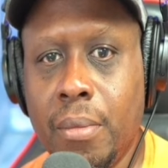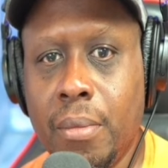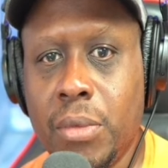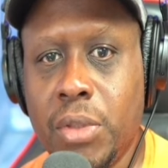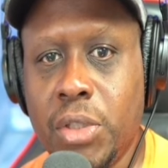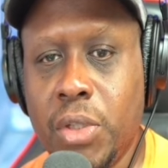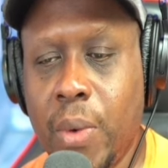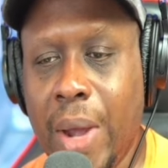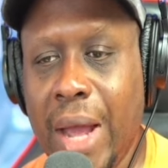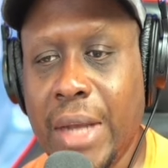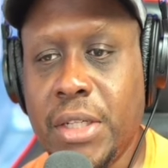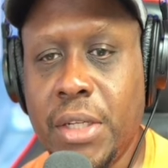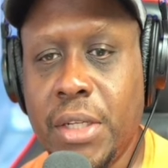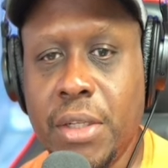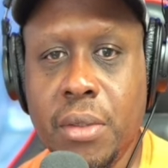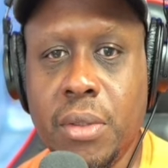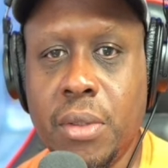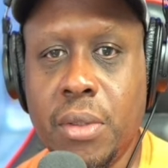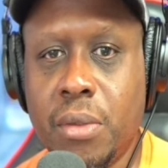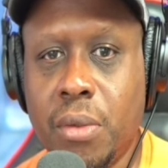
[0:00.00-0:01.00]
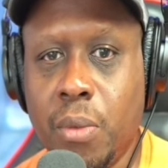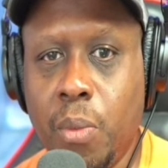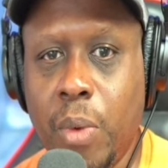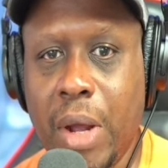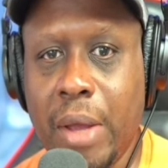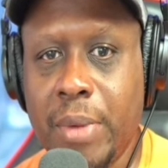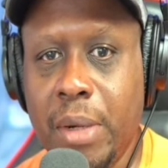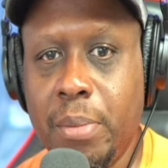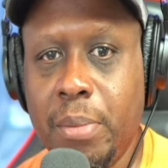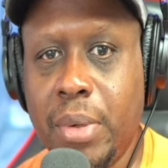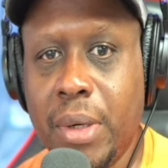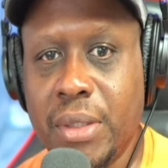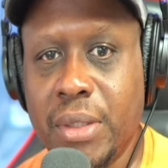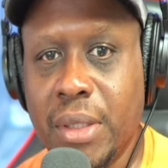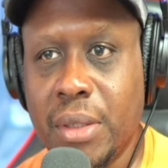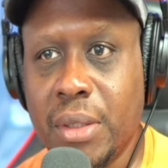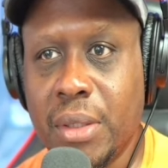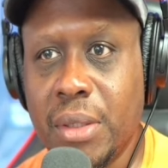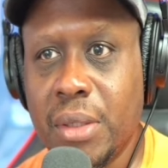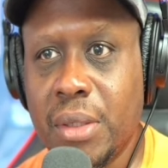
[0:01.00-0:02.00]
to actually use as a weapon in
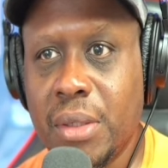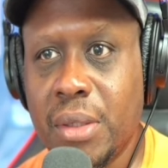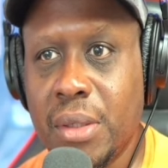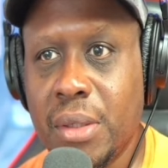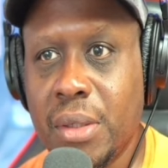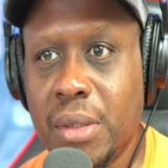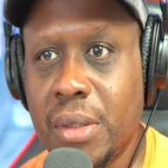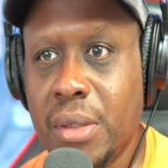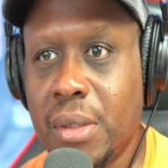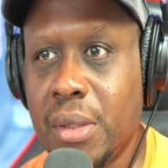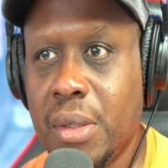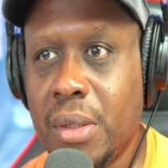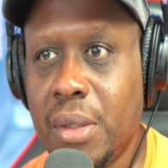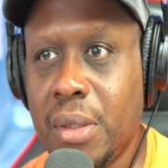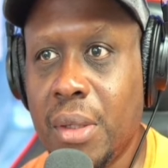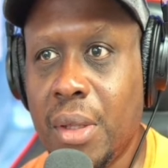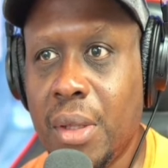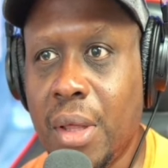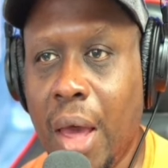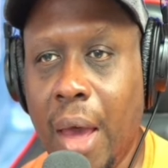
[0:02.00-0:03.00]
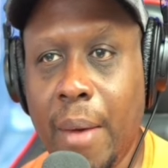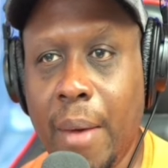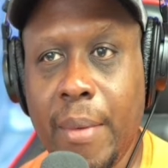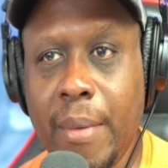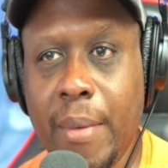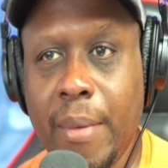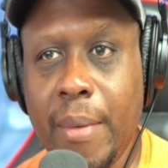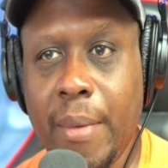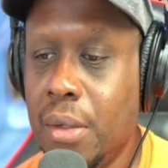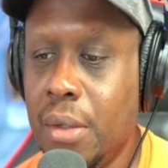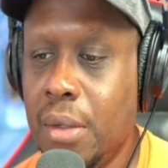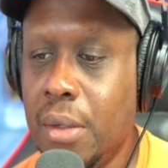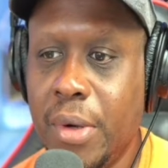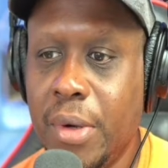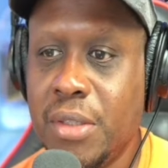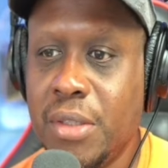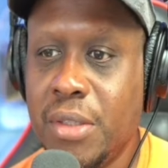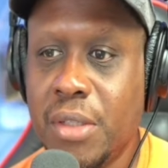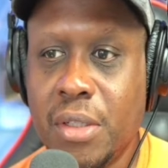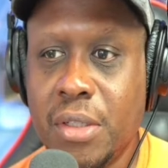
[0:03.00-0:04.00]
prison. I mean,
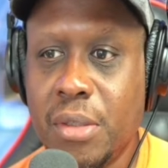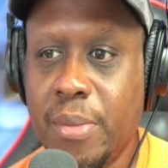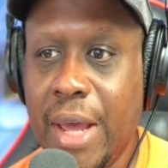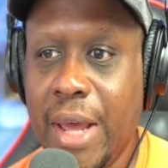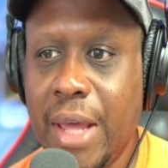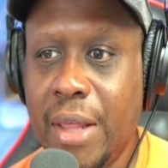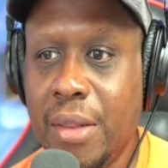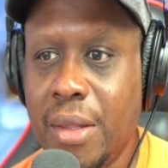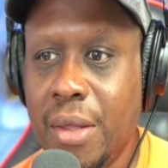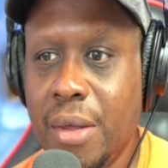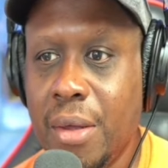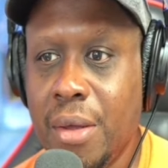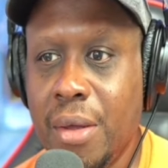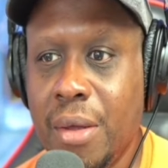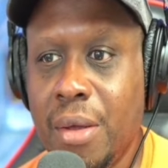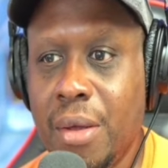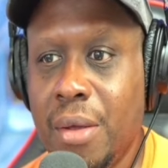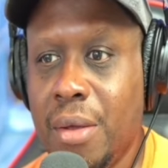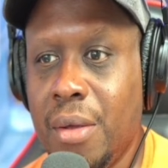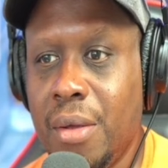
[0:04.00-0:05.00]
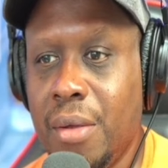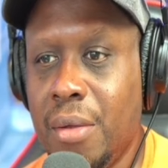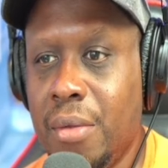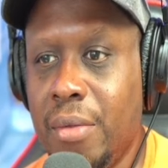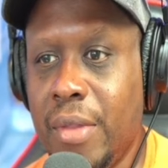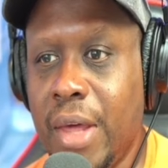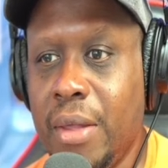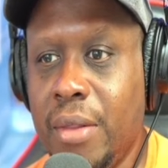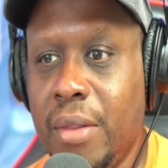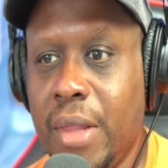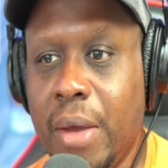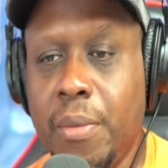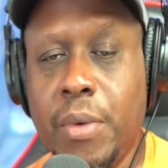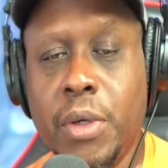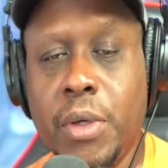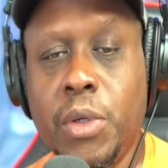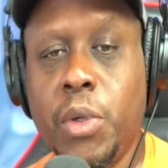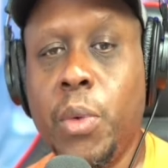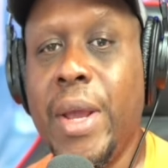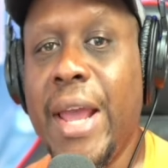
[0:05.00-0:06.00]
prisoners, man, they
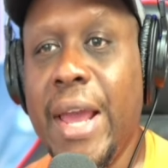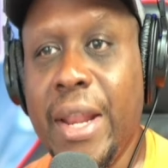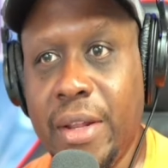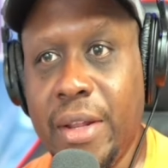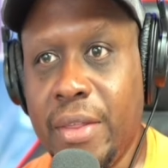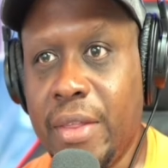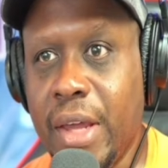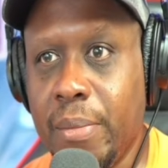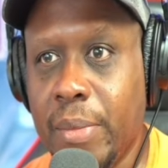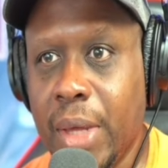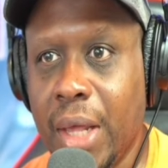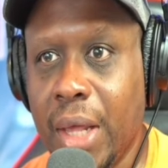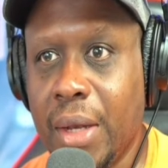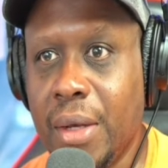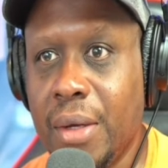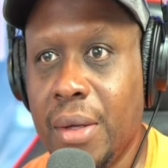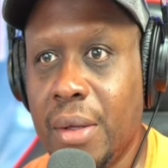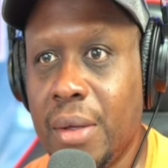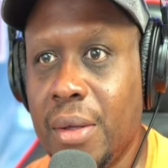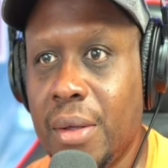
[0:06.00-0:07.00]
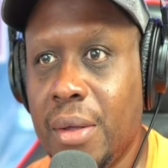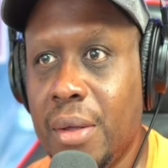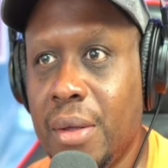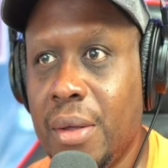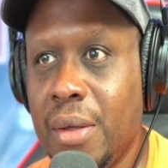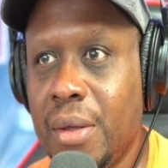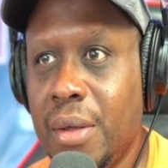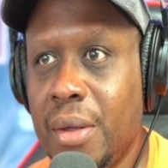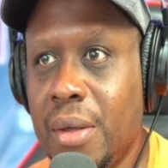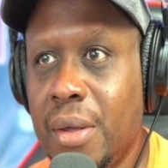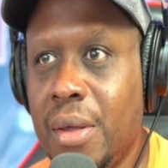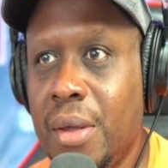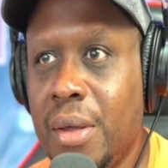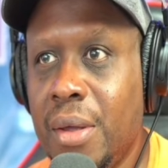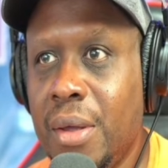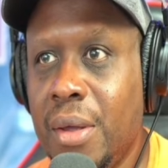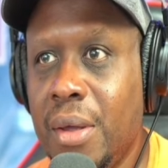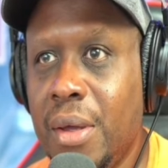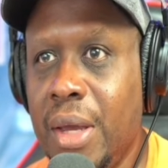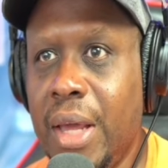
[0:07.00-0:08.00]
would do anything, man.
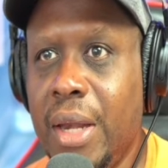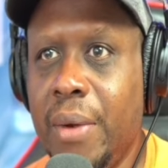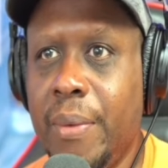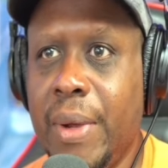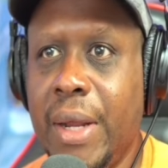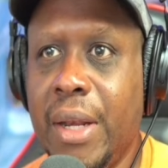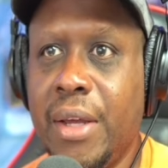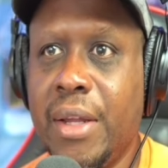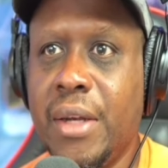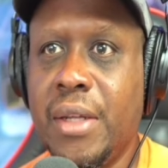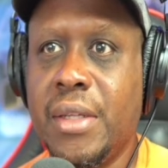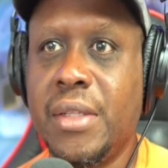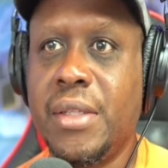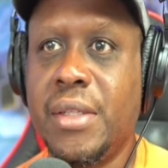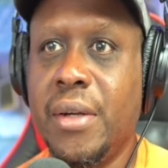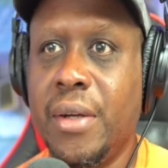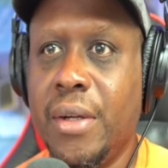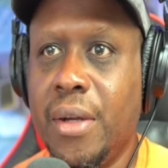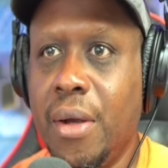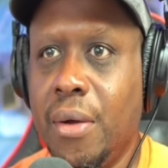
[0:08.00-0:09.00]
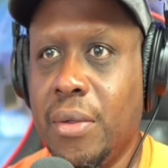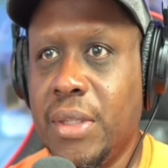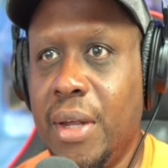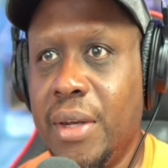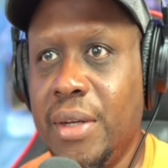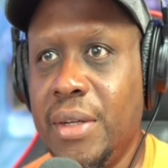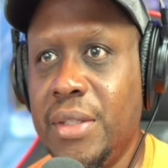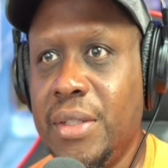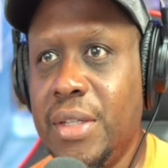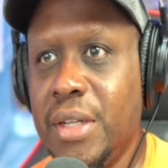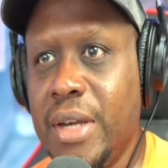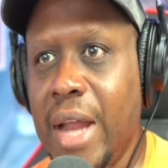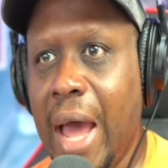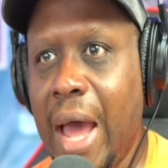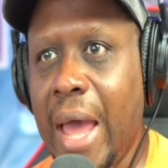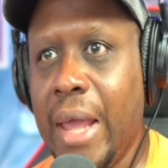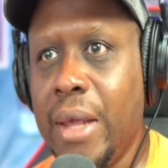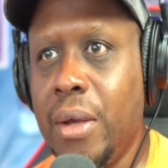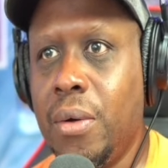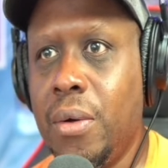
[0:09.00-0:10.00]
Anyway, look at this here. It goes on.
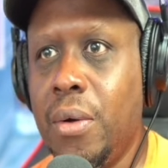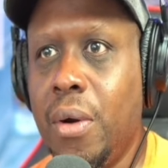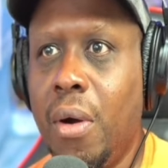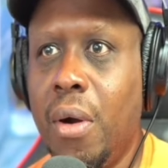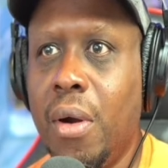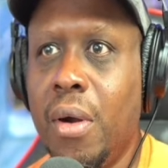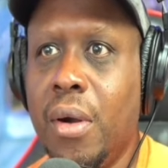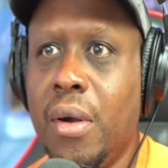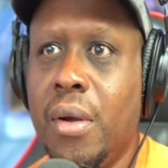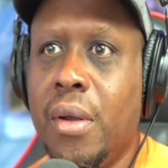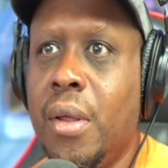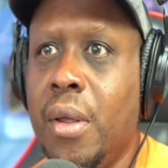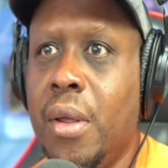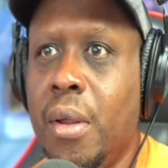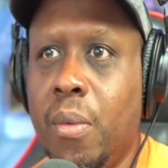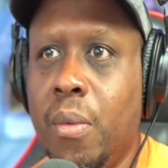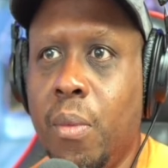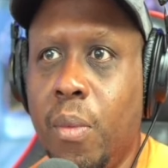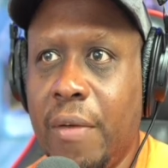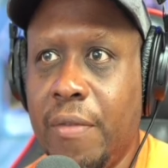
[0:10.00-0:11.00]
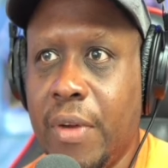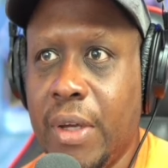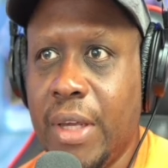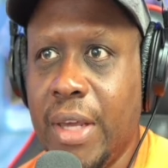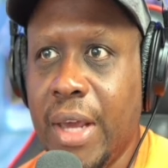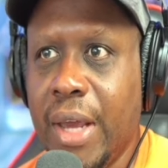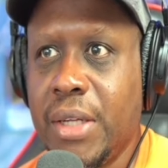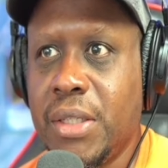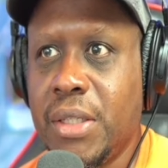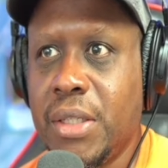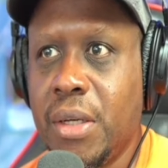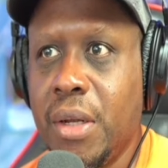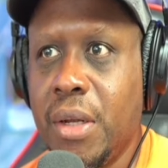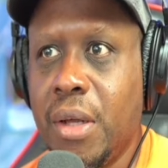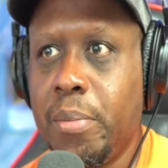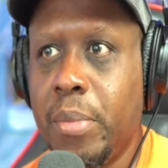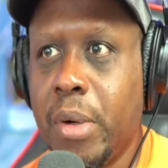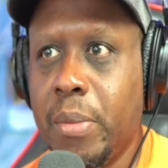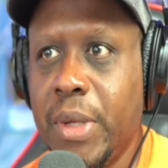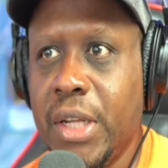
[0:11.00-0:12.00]
Denial or revocation
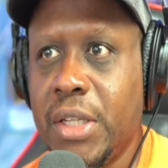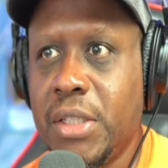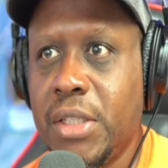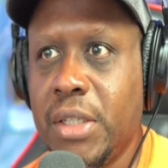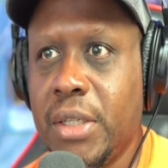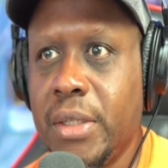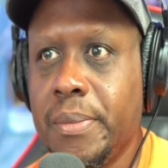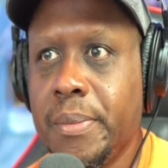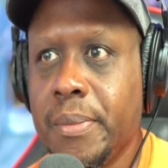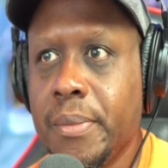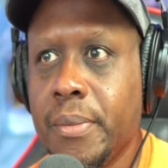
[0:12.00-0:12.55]
of permission